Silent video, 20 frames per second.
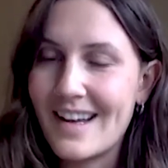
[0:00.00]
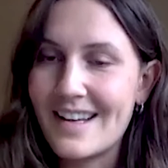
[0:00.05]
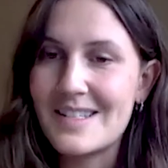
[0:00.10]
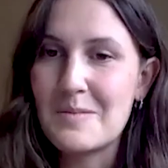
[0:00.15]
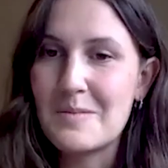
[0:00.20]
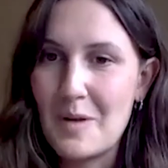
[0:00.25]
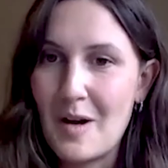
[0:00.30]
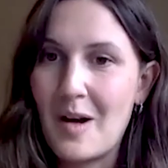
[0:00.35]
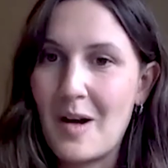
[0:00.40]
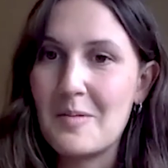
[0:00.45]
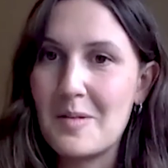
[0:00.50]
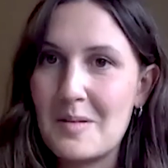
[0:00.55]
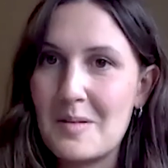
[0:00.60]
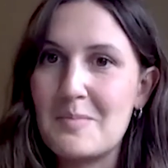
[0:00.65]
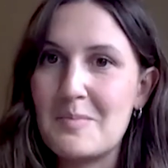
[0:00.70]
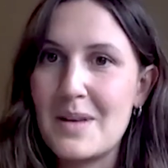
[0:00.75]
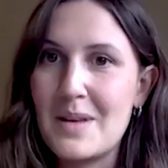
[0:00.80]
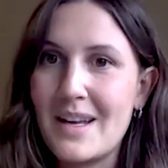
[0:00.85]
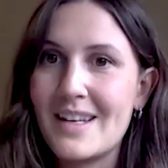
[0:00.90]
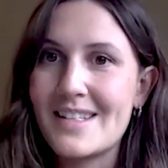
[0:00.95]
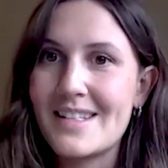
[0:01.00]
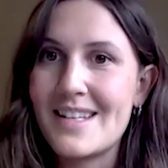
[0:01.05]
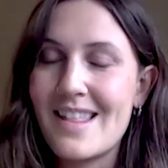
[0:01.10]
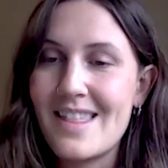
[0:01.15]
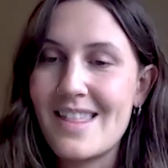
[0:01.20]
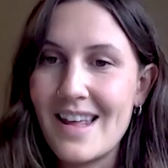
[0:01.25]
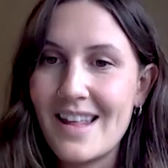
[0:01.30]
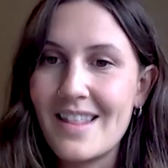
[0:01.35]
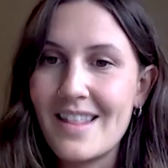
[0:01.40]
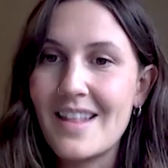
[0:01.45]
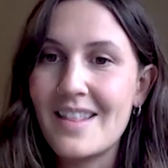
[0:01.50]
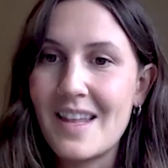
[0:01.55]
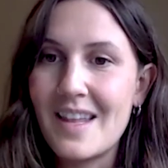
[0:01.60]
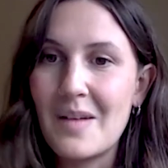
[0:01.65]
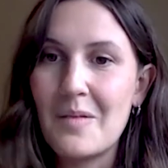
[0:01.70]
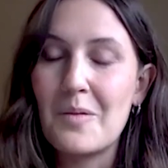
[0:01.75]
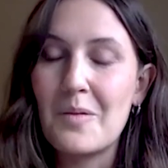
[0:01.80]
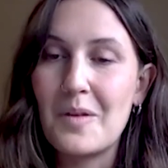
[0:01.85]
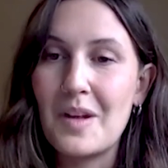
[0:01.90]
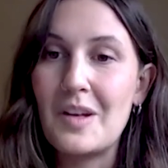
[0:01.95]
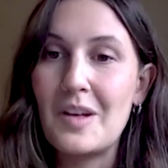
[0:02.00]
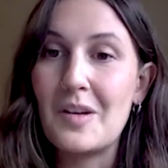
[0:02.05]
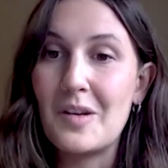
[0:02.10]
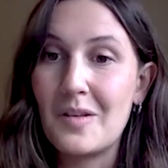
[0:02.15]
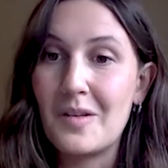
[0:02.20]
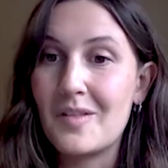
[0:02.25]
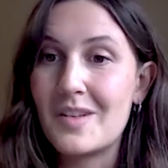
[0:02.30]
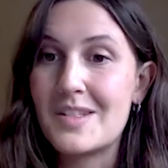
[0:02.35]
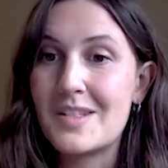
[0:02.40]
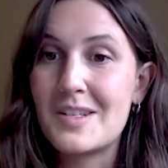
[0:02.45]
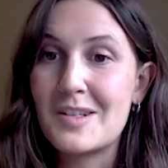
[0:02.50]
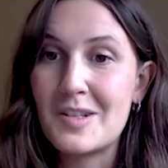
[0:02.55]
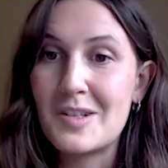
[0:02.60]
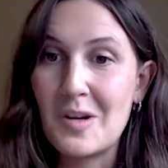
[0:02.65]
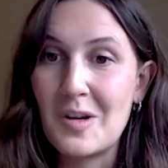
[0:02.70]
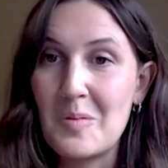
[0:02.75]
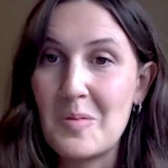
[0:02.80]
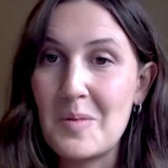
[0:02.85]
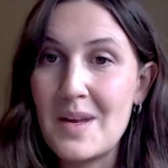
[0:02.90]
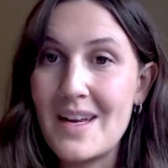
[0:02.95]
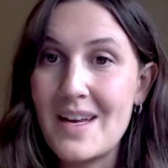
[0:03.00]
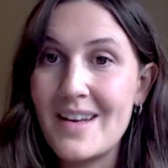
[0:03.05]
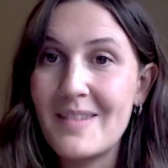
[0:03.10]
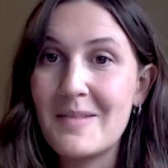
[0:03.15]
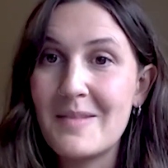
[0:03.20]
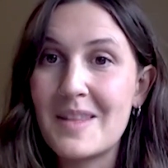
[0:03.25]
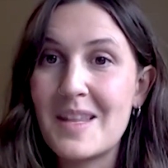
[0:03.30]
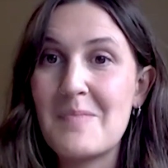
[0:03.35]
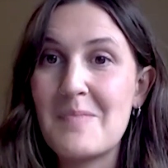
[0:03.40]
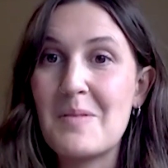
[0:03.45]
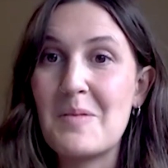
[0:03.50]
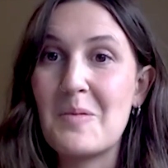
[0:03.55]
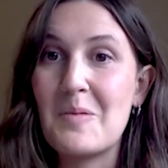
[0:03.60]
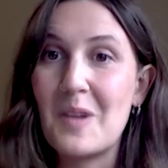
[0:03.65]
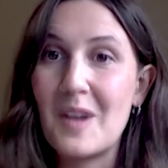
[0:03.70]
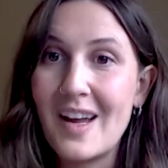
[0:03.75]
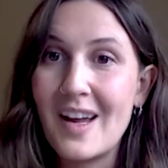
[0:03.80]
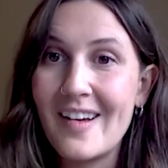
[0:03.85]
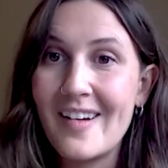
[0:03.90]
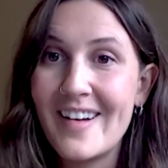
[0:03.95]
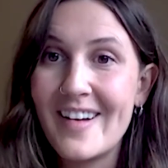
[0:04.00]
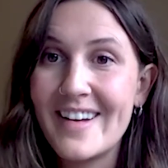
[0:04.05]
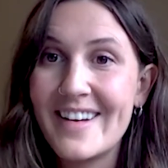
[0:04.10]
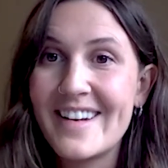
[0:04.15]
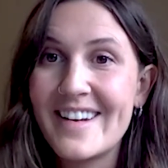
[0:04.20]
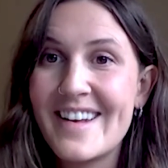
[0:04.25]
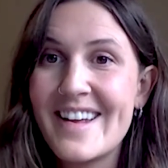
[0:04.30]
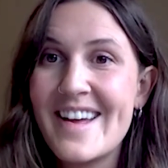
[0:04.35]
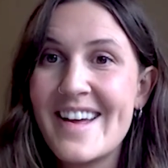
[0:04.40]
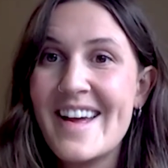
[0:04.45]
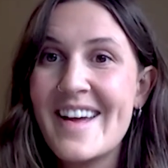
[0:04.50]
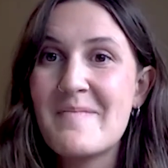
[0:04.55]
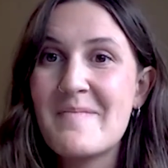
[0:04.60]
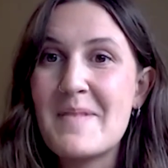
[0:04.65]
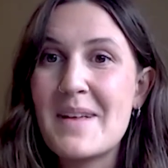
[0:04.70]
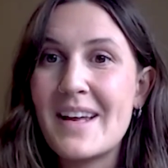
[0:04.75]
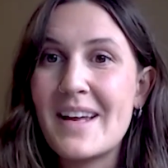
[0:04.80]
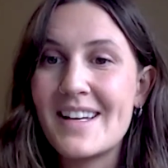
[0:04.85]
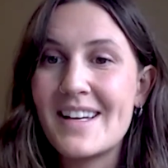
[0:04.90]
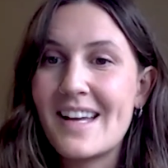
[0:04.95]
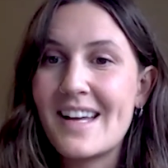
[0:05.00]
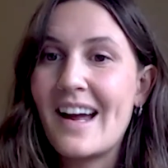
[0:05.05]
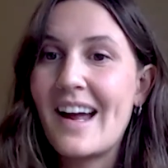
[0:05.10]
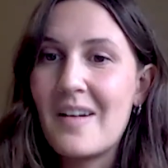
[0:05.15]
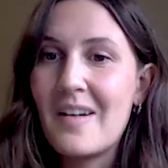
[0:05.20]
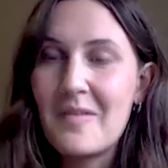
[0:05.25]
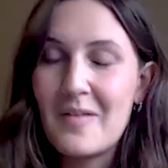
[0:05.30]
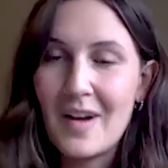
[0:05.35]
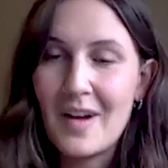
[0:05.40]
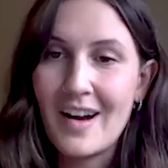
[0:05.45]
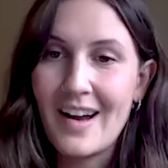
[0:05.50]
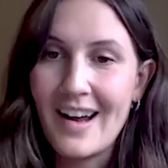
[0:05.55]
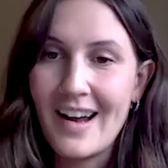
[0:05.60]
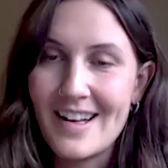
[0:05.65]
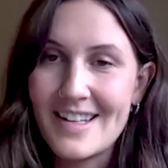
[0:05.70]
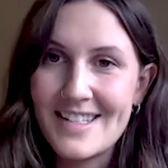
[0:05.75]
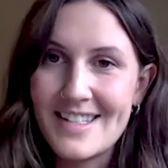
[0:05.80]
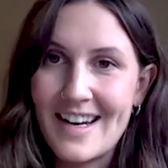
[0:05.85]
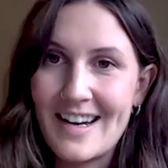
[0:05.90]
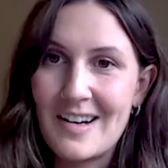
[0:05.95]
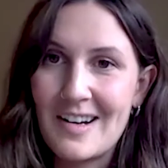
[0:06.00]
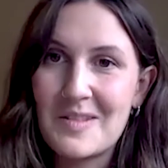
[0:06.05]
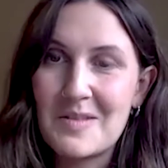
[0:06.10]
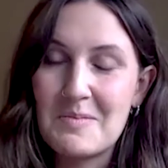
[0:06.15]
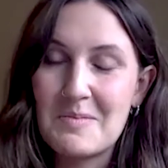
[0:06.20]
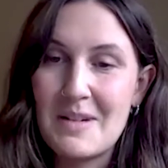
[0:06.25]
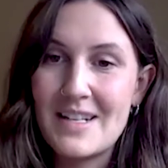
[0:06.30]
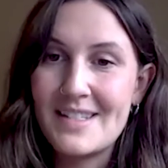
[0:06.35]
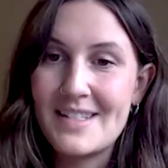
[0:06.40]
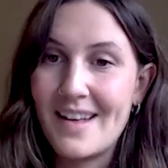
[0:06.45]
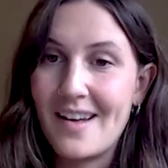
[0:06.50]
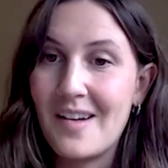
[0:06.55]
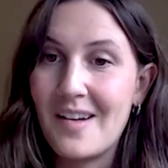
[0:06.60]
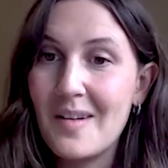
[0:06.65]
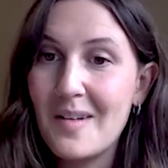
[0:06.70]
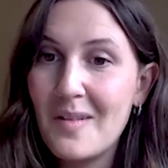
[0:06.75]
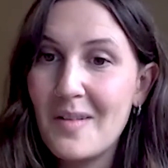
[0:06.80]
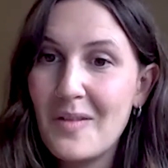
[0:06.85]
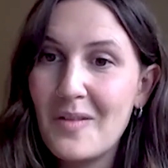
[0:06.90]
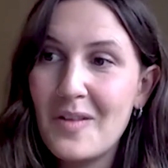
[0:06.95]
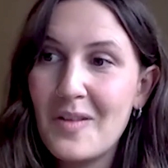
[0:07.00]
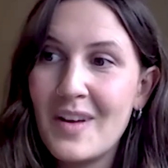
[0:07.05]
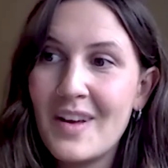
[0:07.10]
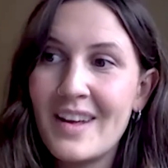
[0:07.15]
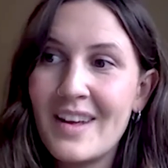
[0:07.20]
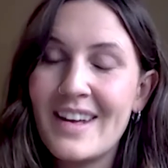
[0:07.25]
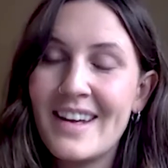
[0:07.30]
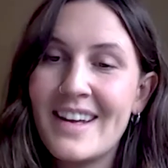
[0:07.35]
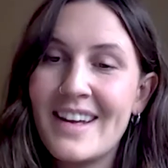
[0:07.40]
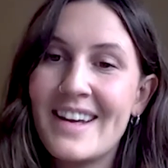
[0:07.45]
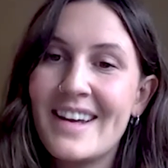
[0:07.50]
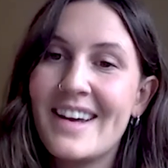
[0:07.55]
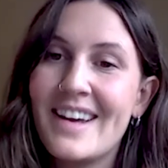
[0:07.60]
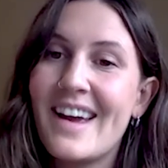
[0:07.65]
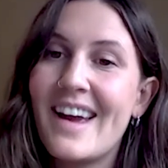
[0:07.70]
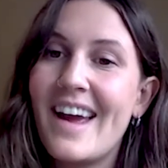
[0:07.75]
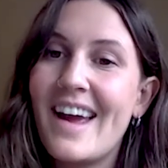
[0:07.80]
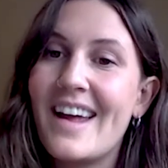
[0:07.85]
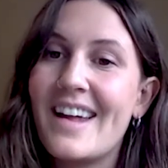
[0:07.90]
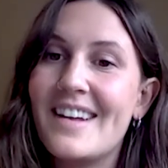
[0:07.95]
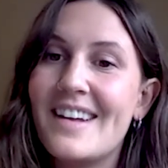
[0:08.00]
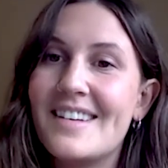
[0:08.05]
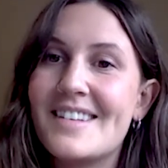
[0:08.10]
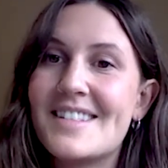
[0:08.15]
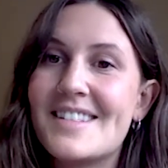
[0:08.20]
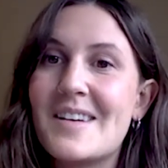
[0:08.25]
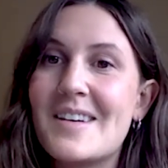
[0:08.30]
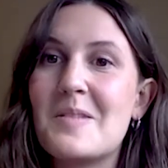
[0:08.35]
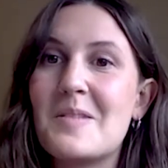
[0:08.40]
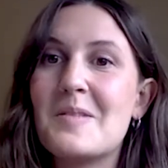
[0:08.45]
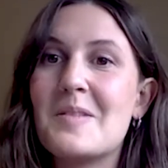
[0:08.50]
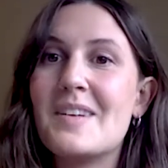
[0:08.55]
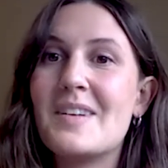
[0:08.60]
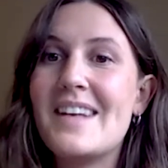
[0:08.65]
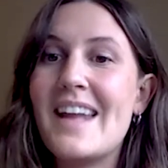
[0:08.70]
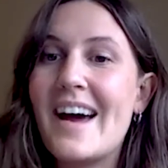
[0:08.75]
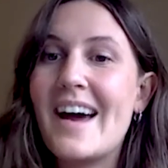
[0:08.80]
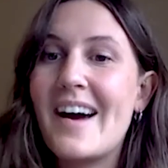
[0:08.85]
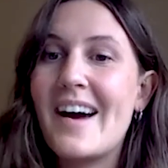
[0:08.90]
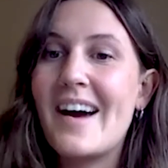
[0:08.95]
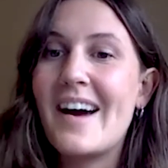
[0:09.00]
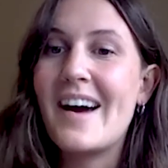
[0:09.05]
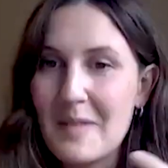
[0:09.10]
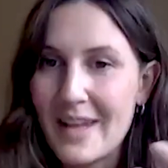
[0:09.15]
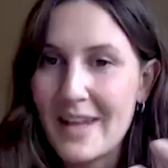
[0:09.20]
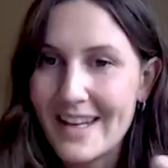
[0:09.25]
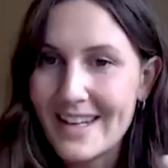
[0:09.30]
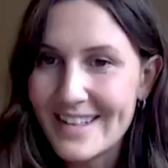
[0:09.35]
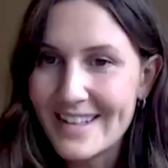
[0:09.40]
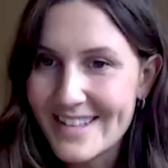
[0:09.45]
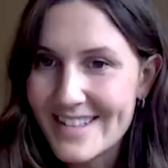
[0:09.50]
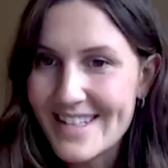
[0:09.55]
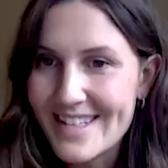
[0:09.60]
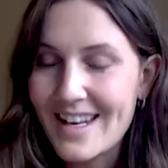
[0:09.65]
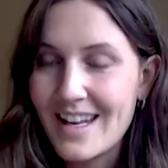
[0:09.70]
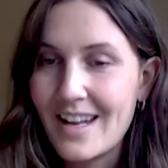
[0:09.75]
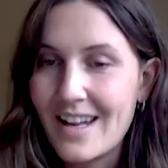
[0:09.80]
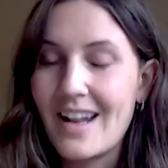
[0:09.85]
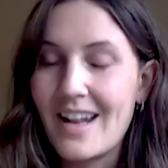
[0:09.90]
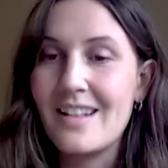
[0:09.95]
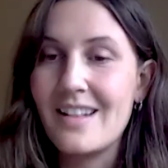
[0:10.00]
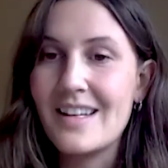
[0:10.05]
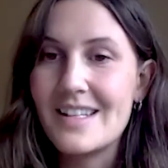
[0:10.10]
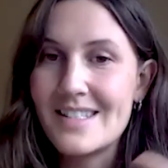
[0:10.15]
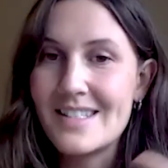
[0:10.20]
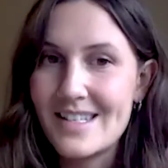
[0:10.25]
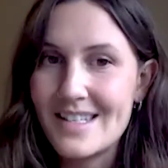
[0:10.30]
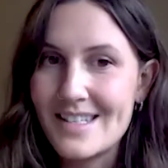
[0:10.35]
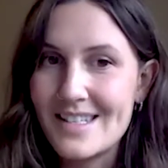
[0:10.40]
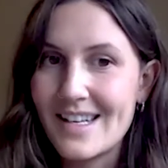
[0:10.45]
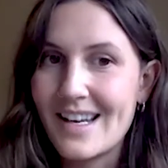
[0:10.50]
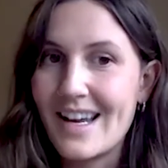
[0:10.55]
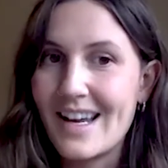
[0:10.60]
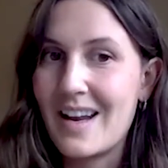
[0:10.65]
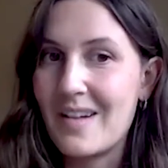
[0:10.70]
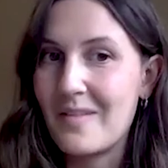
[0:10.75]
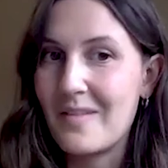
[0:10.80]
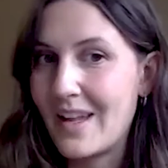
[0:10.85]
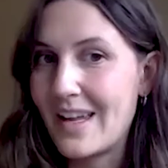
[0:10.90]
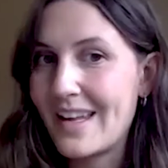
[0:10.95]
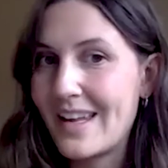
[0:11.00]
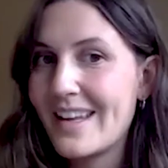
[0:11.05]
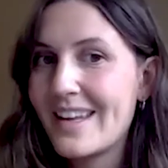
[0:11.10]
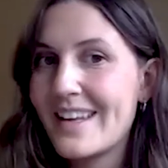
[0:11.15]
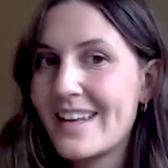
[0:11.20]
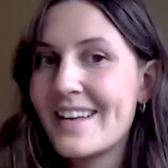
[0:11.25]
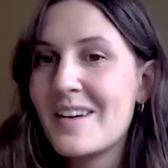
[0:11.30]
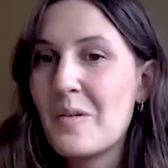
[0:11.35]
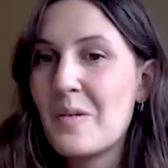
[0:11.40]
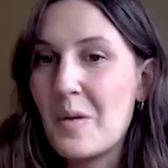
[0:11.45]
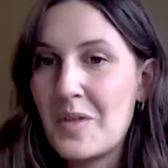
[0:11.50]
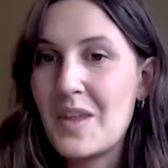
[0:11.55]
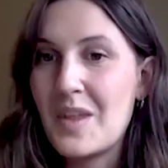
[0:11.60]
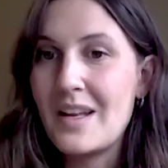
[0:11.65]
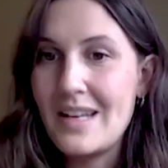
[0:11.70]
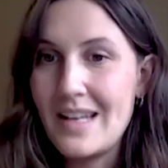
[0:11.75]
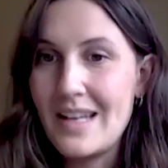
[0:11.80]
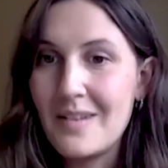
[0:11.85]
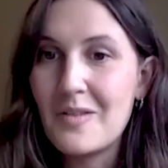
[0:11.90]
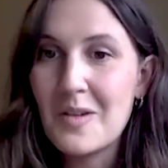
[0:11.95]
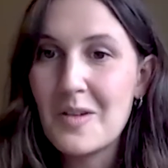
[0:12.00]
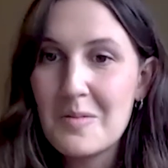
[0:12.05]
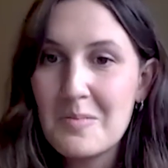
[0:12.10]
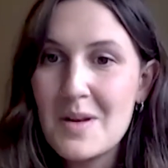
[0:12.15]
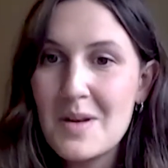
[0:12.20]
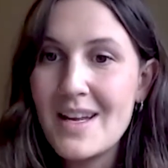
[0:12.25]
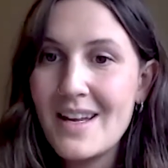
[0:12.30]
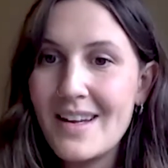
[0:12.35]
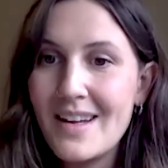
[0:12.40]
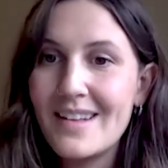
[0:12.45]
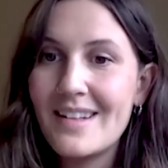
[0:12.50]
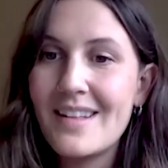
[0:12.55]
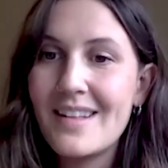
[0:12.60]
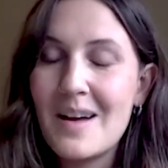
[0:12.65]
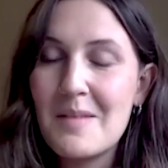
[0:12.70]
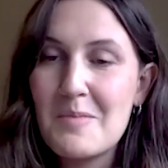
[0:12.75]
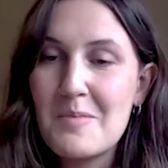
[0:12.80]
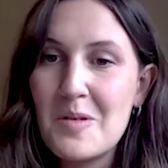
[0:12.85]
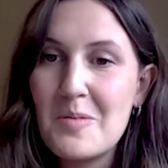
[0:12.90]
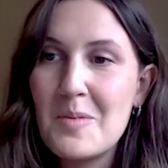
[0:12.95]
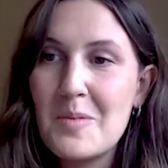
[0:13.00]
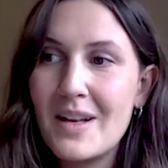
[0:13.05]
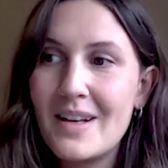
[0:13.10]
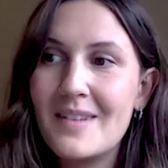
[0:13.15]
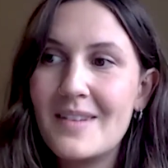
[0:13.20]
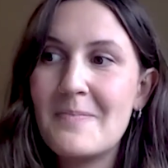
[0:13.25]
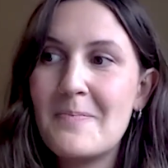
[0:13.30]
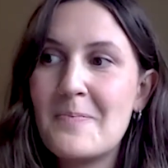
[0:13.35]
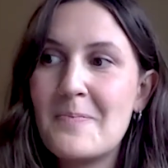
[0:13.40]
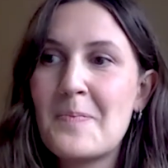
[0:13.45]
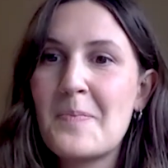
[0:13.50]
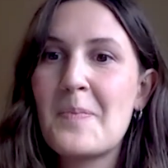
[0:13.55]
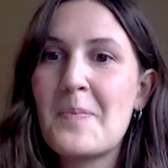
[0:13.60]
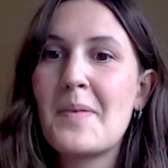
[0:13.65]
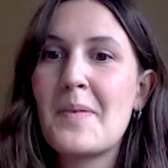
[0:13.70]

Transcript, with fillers: as a problem because I think that they were really nervous to show me what they've been working on because I have very high standards for myself. And so now I'm like sitting and I listen to kind of like what they need from me in that moment.